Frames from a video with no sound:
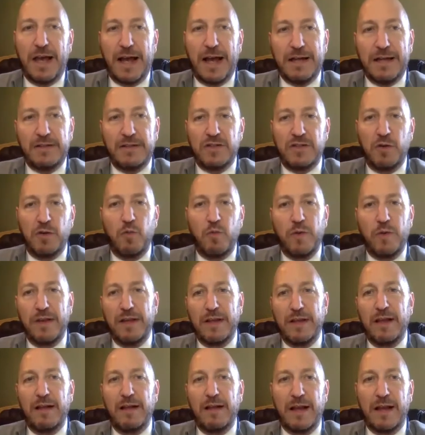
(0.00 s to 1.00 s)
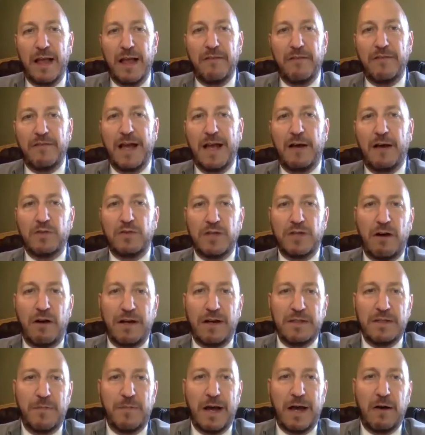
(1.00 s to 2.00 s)
So we have now
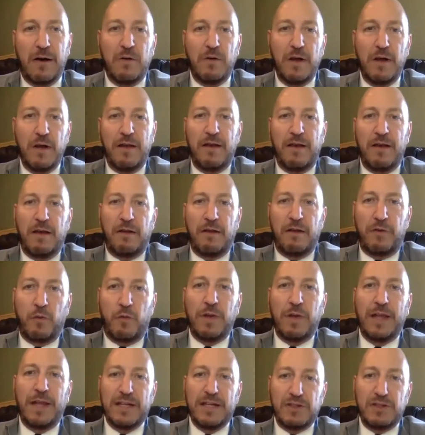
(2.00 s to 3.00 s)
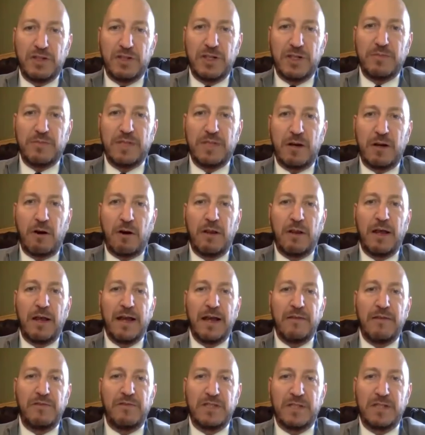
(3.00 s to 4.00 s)
talked about the relationships in our
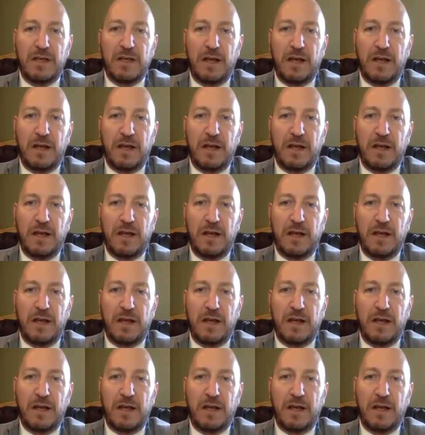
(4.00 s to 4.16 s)
lives,